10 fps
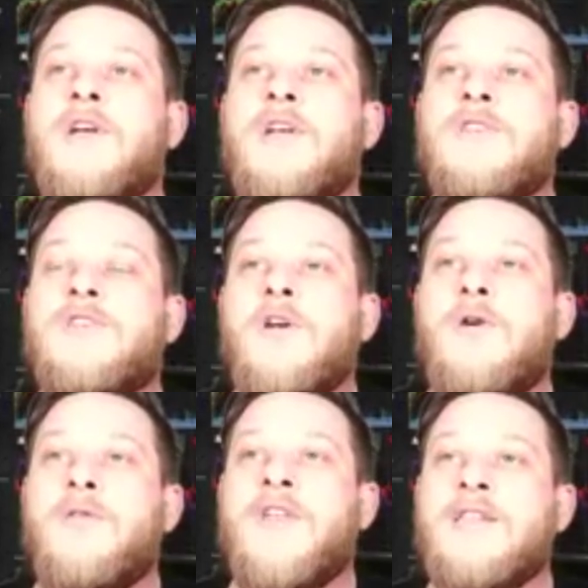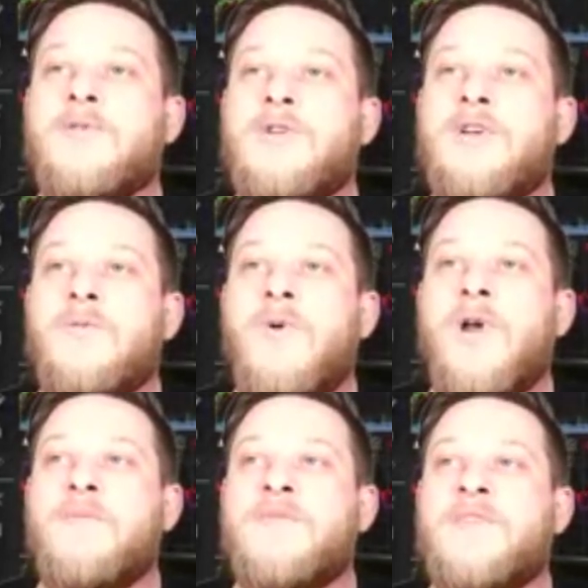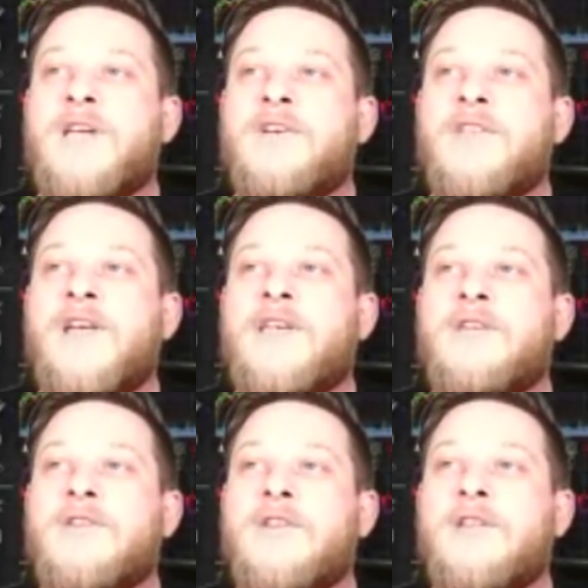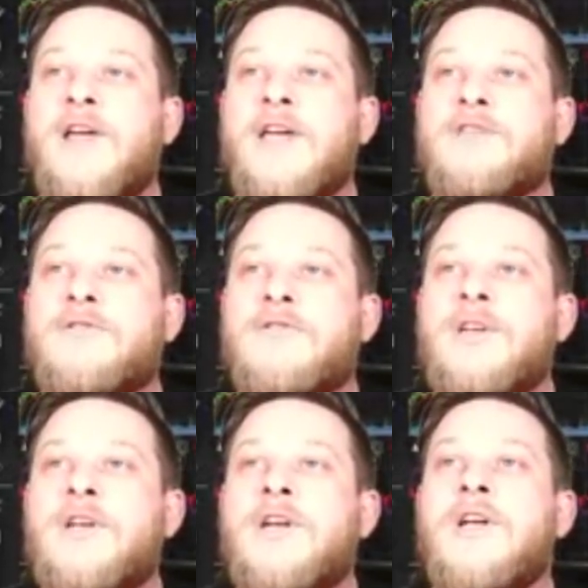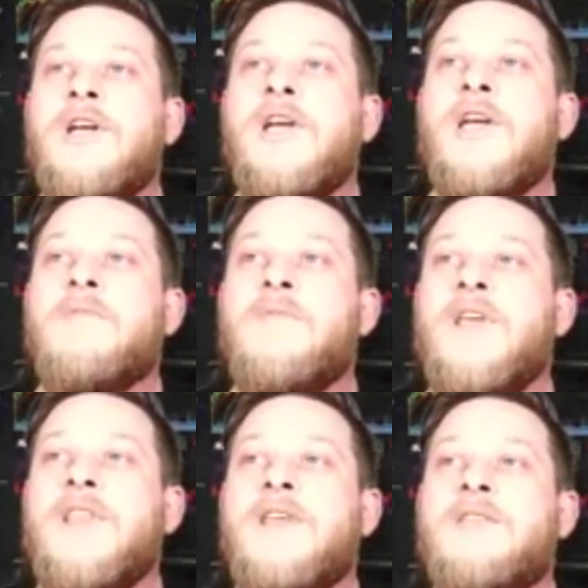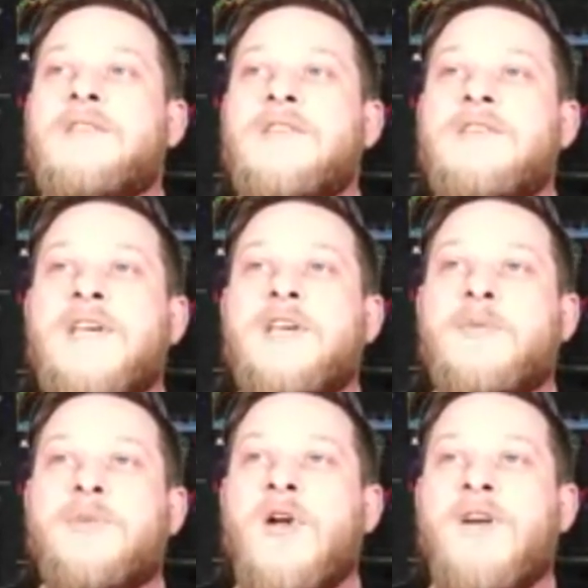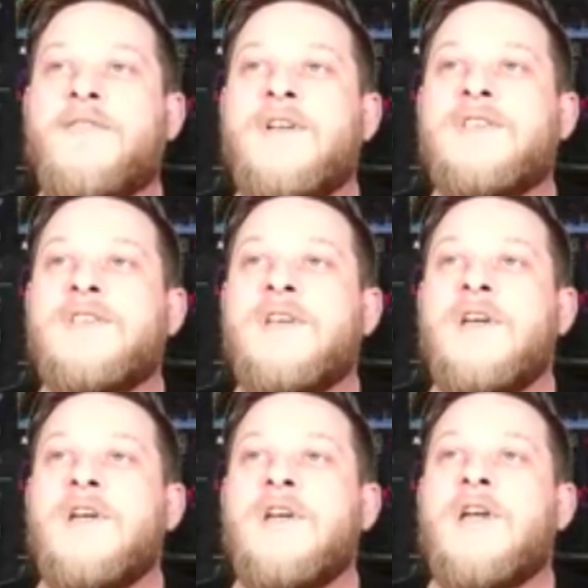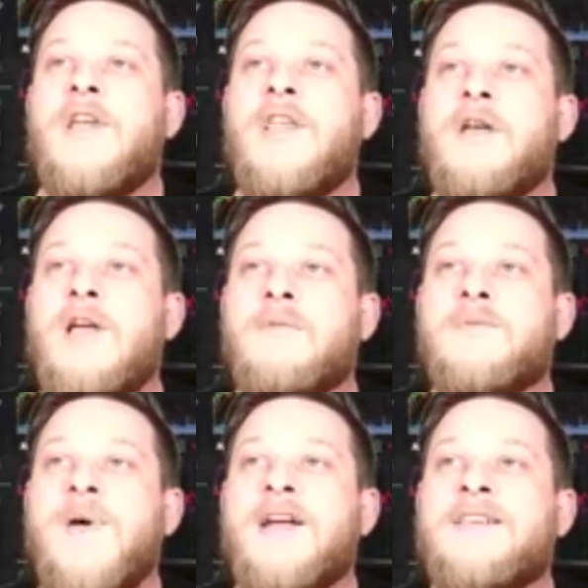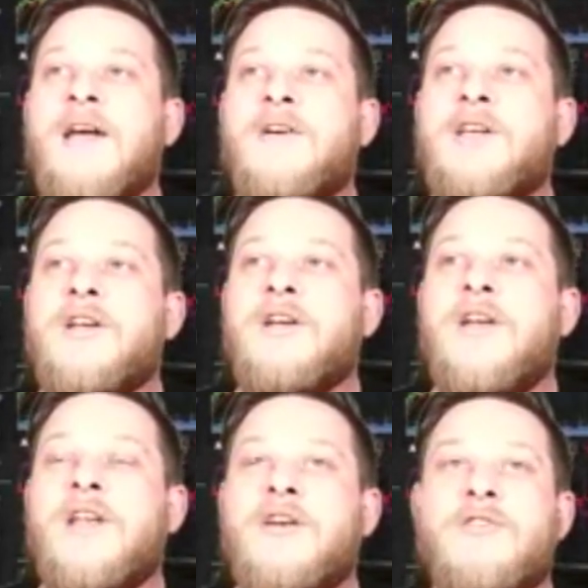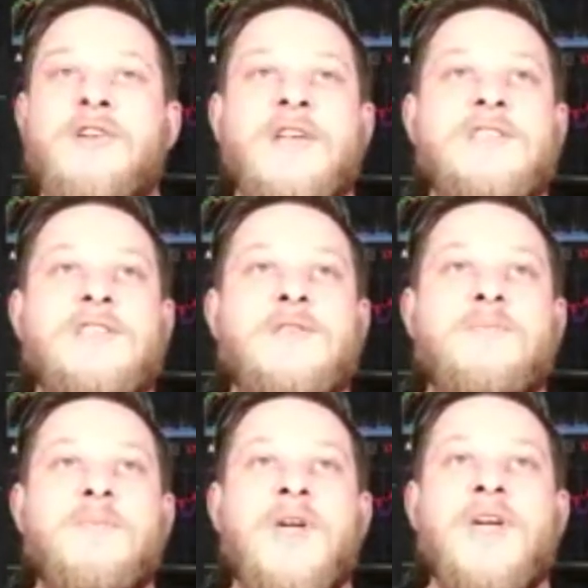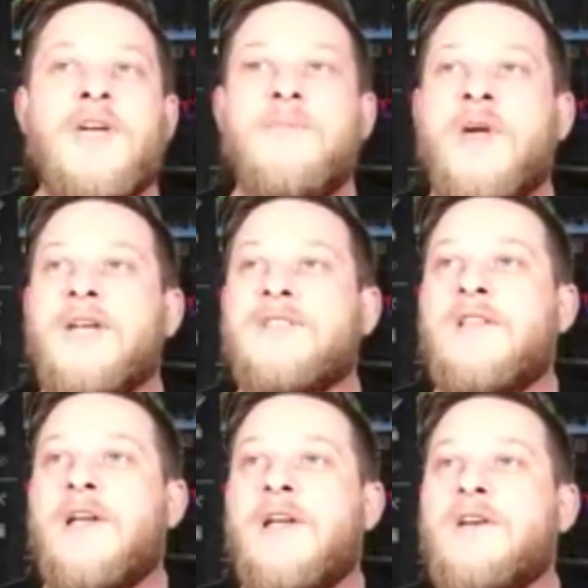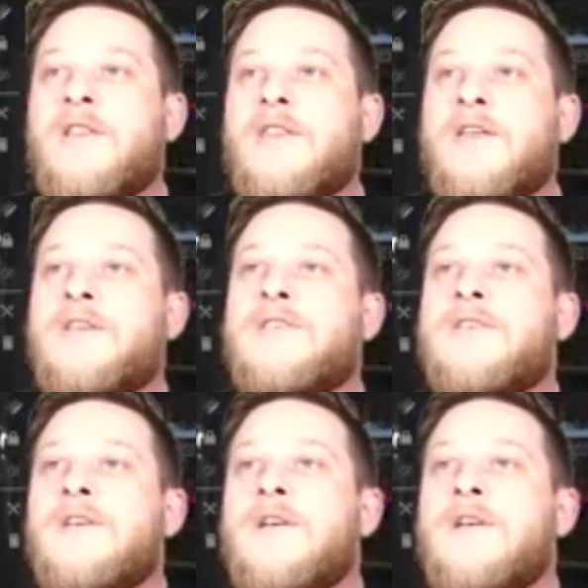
So that's where you want to take your little entry, and then you take your profits. And then it comes back down here and it creates this big baseline. Look at this.